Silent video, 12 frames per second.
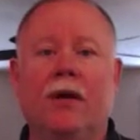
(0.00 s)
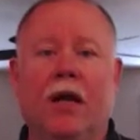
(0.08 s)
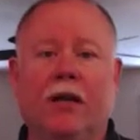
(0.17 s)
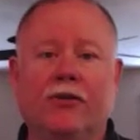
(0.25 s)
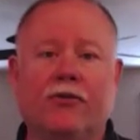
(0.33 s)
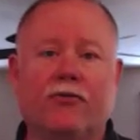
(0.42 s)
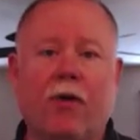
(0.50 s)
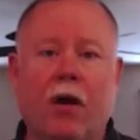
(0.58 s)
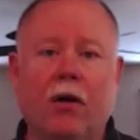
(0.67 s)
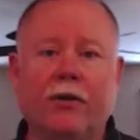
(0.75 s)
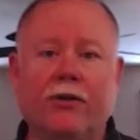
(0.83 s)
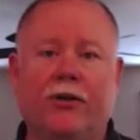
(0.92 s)
and
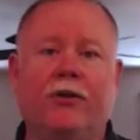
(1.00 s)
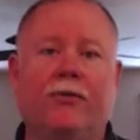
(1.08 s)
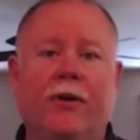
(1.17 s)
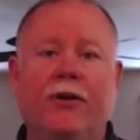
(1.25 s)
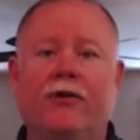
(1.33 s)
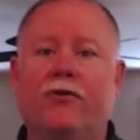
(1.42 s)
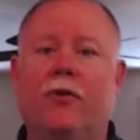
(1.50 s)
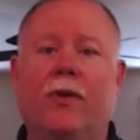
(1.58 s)
strong situational